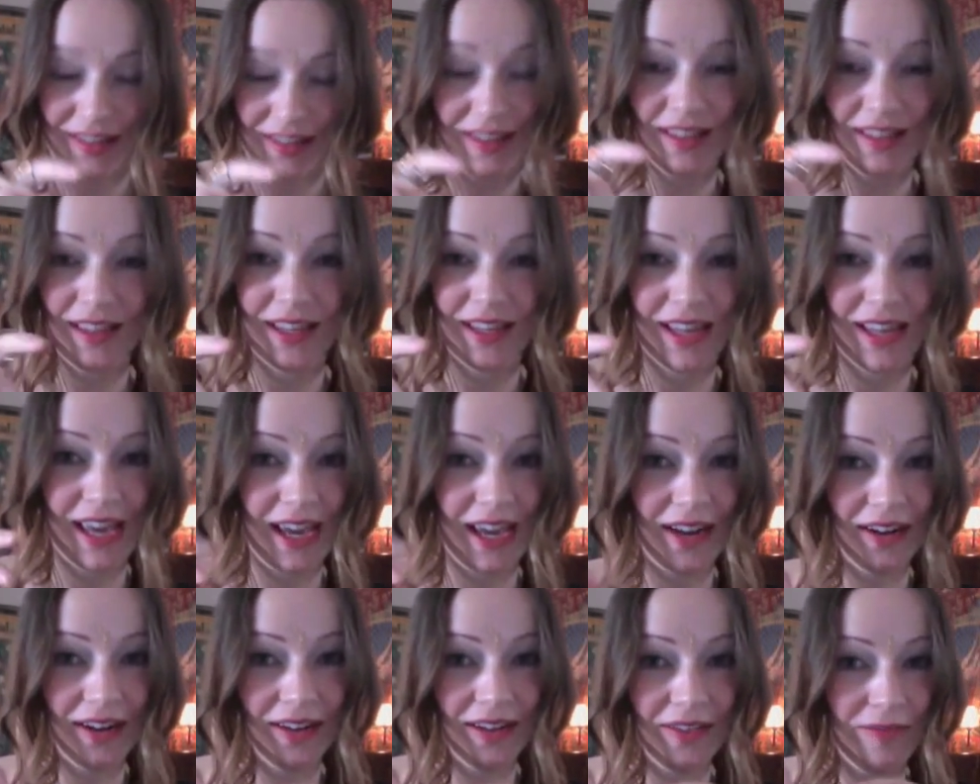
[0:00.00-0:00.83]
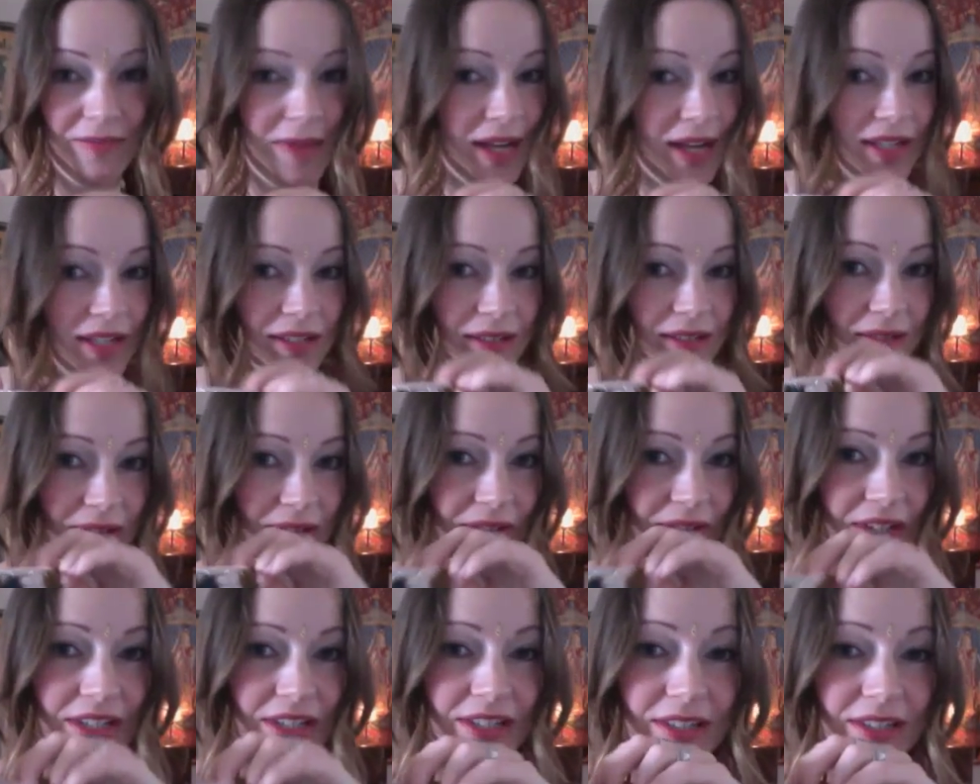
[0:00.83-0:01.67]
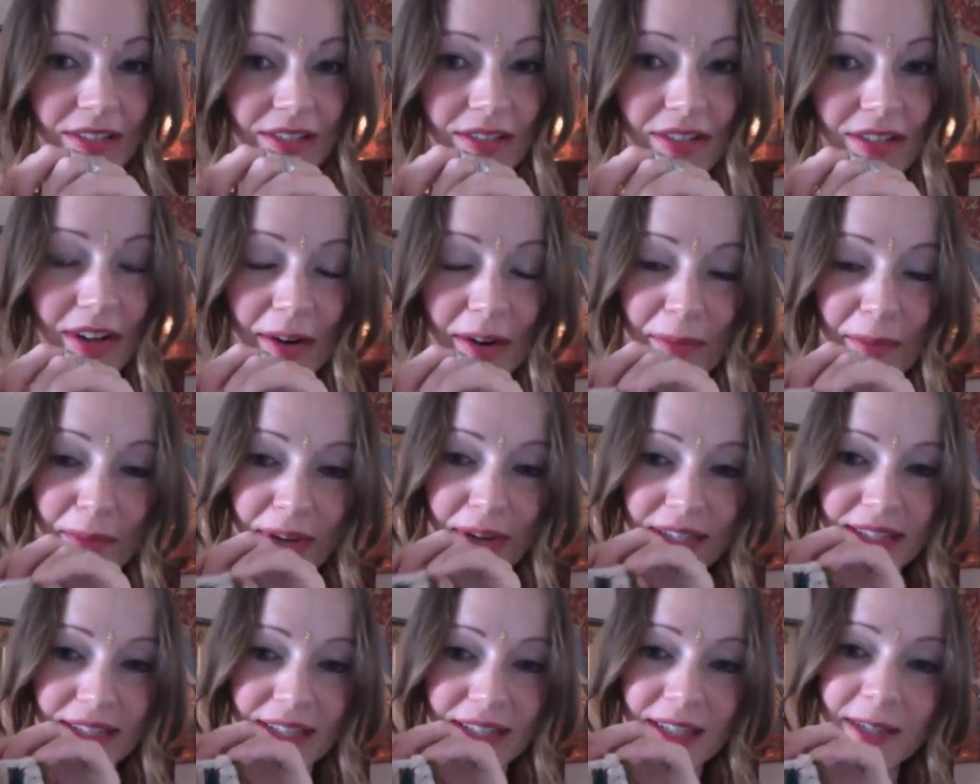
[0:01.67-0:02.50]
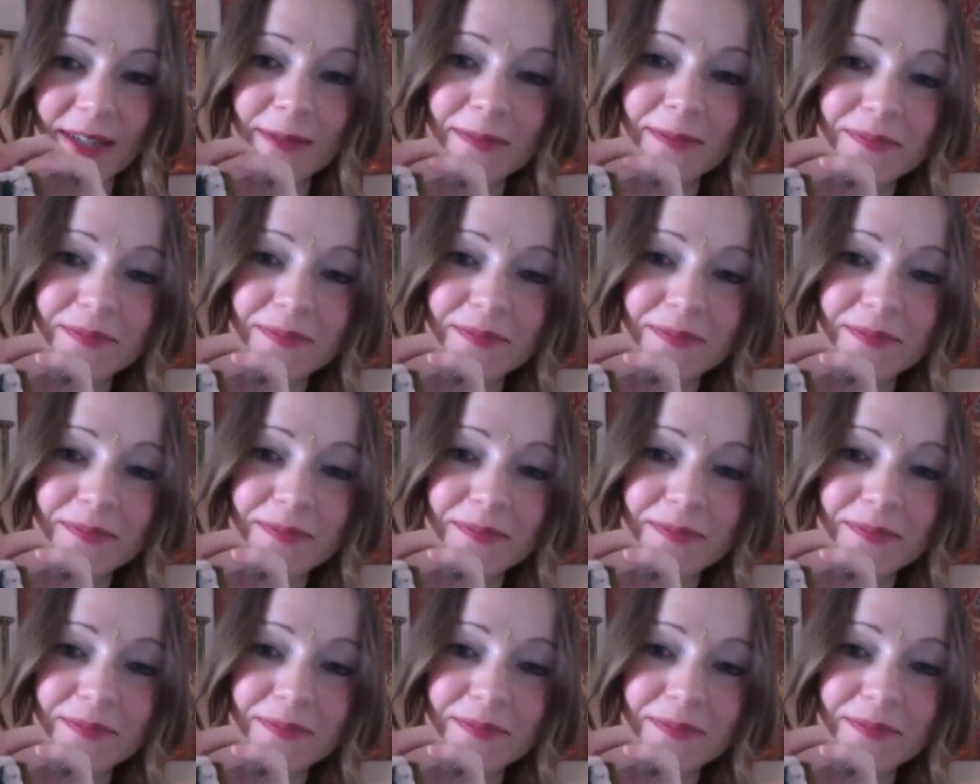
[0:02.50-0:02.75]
the Care of Magical Creatures Charm Bracelet.